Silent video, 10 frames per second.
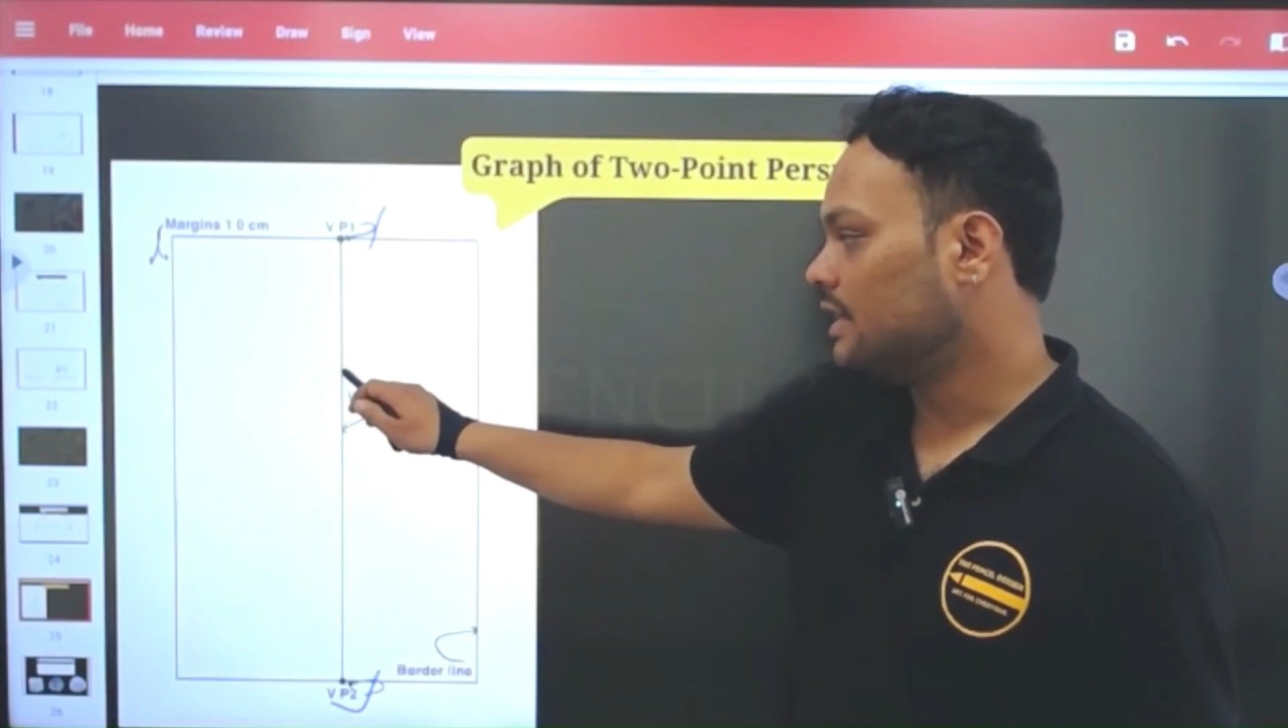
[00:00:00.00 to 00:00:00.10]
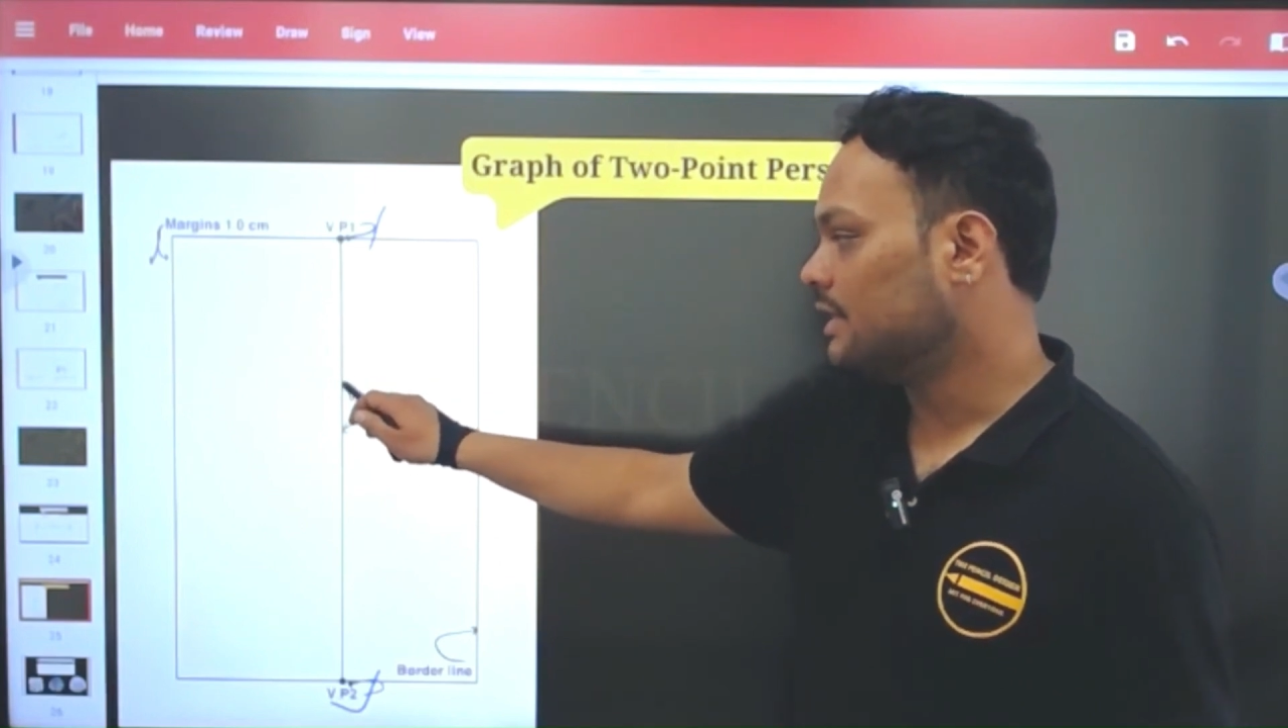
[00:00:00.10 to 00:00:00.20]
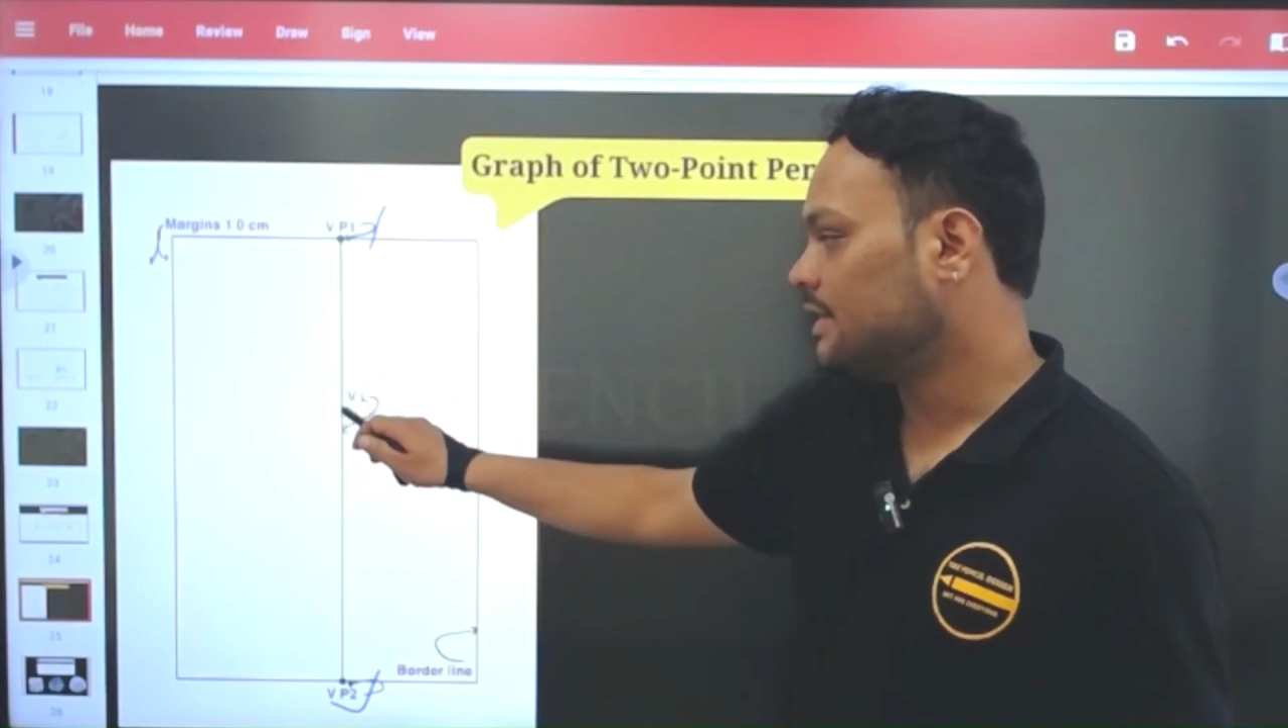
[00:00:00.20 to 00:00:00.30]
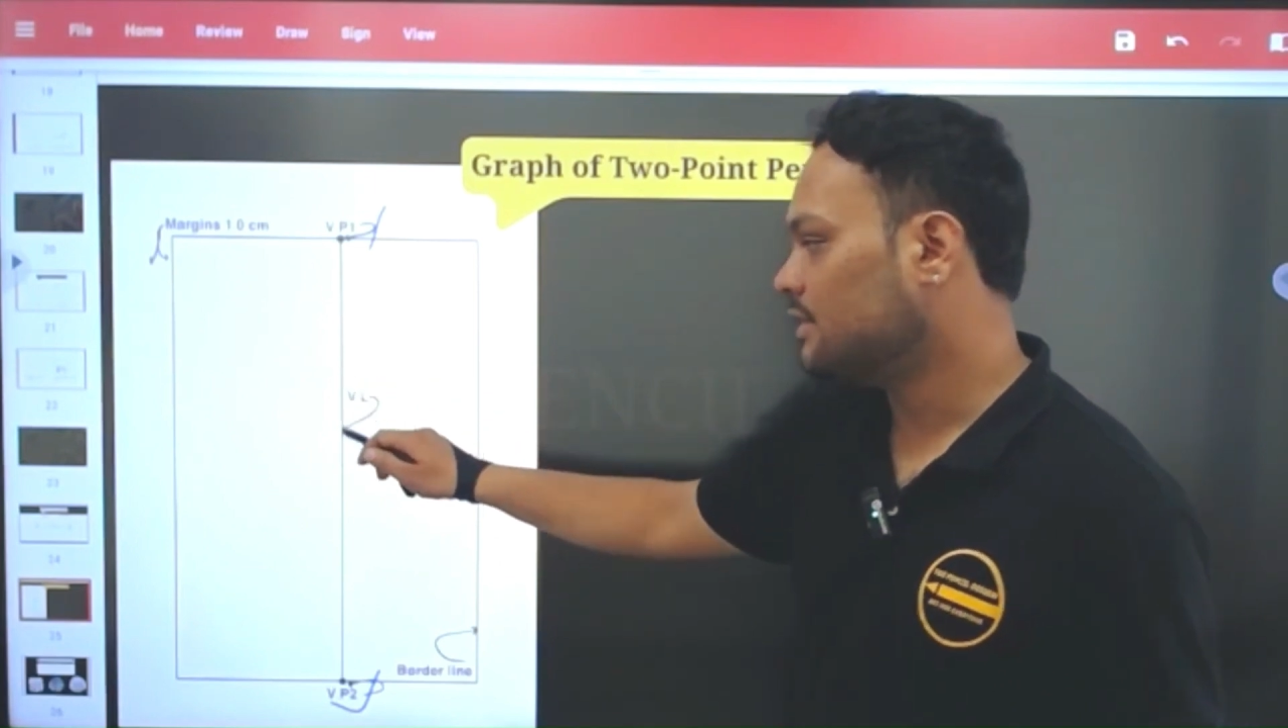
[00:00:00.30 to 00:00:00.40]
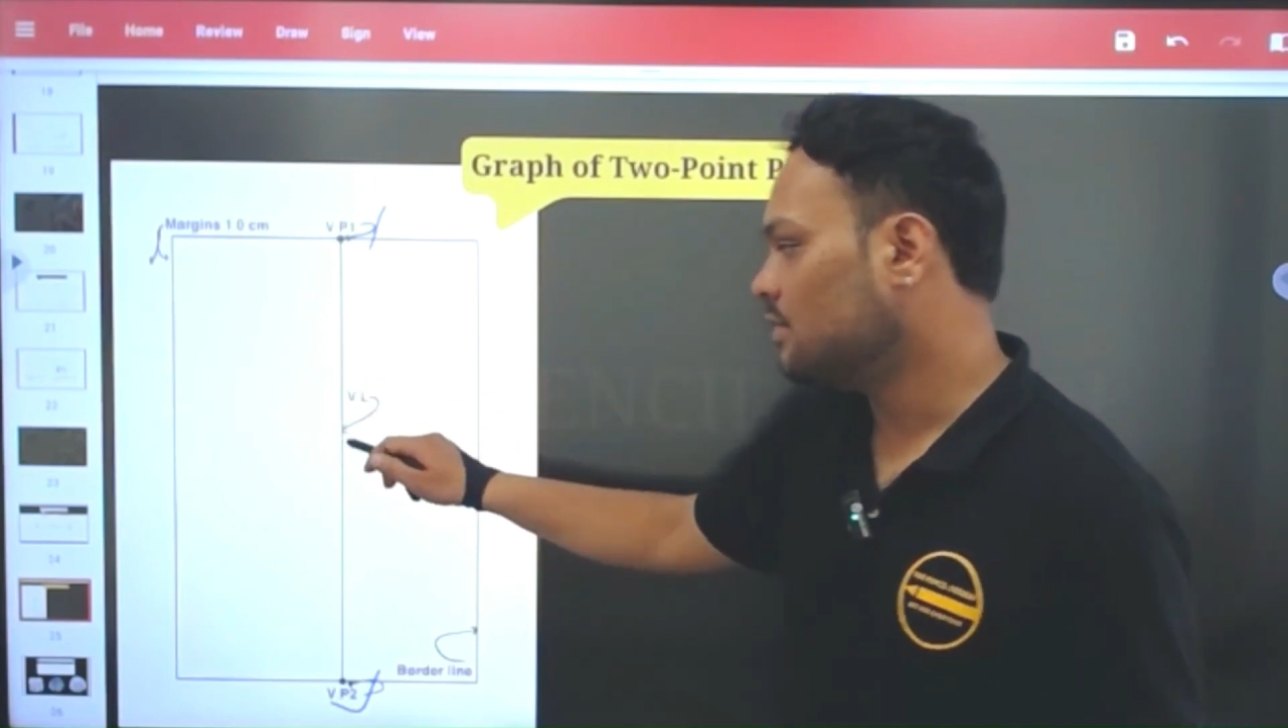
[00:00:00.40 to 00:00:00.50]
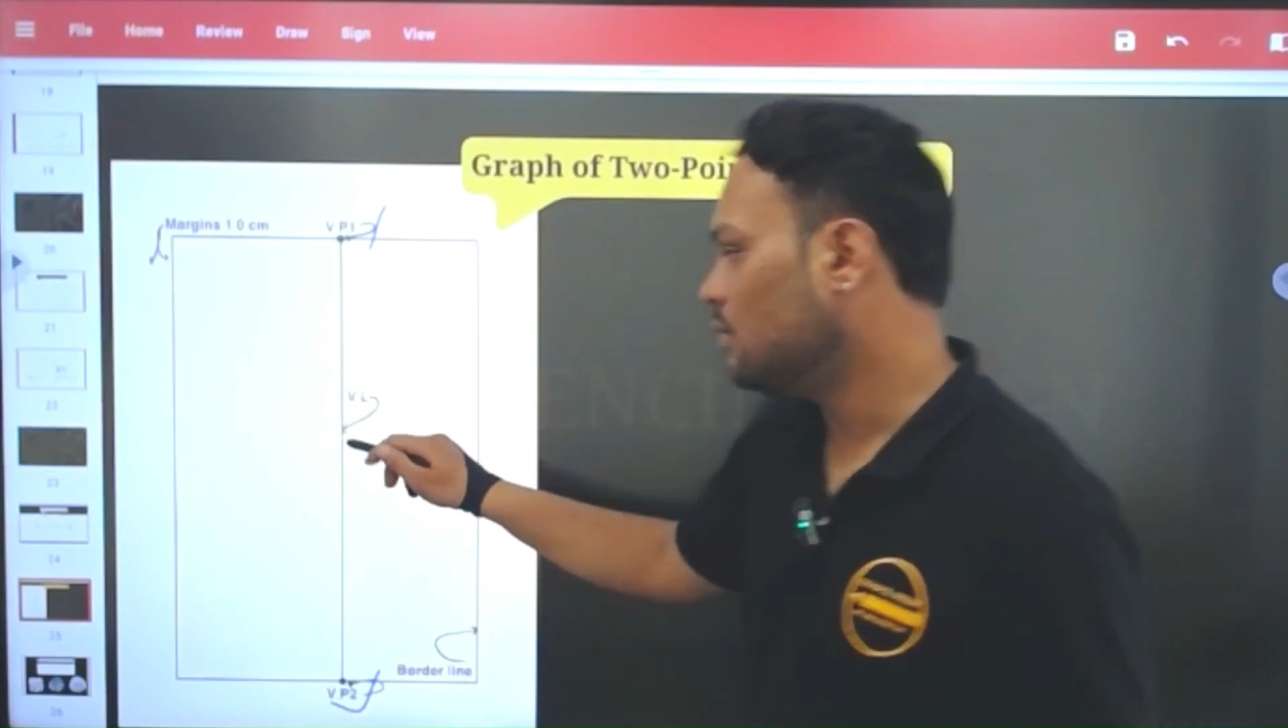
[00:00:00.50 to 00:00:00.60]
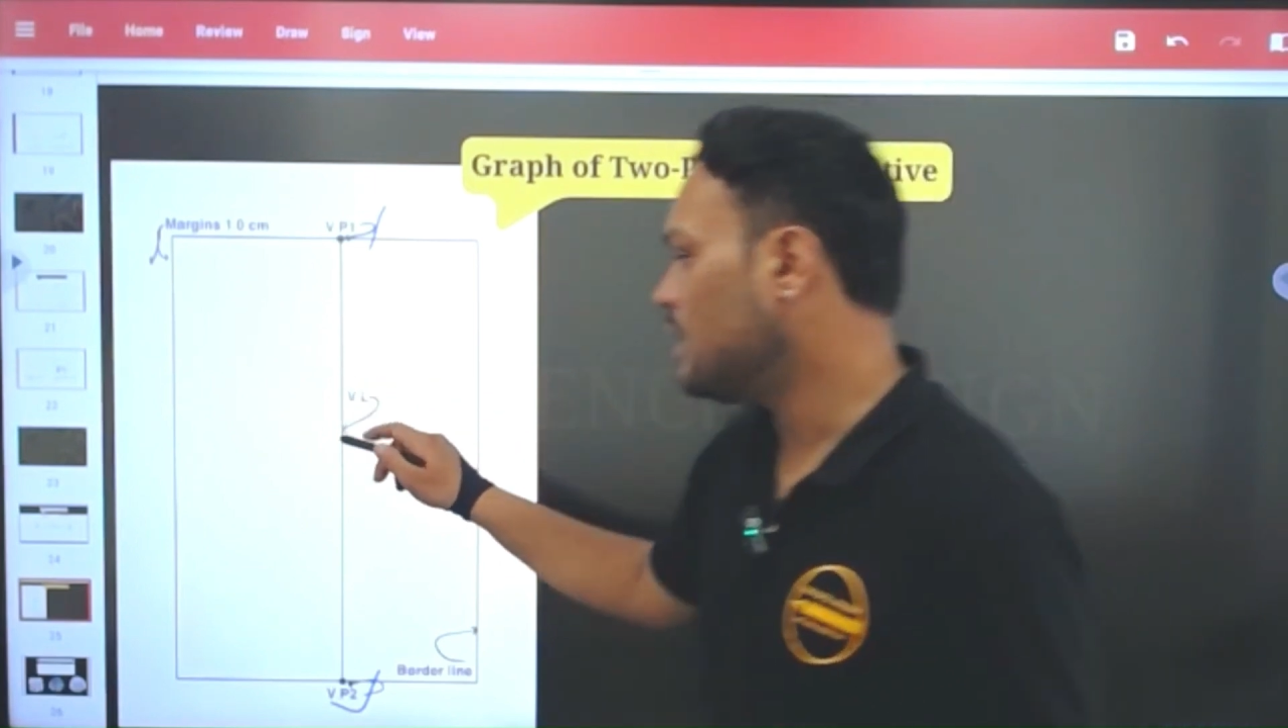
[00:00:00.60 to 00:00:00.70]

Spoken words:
this is known